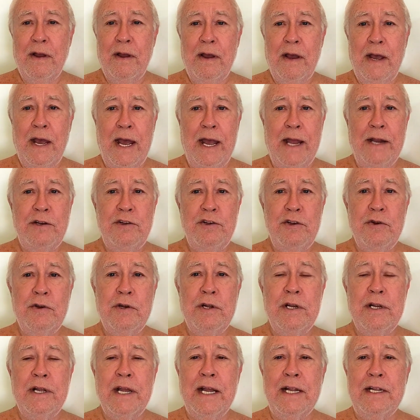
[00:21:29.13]
And you
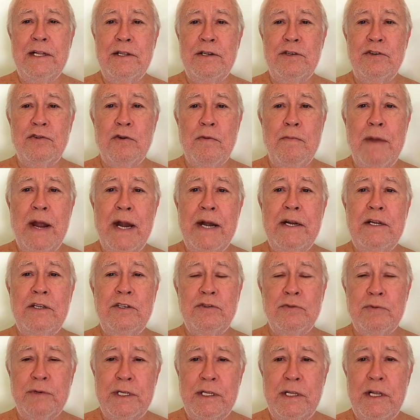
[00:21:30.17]
can get the
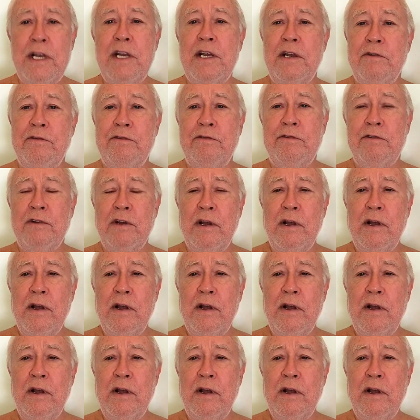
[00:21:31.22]
tremendous relief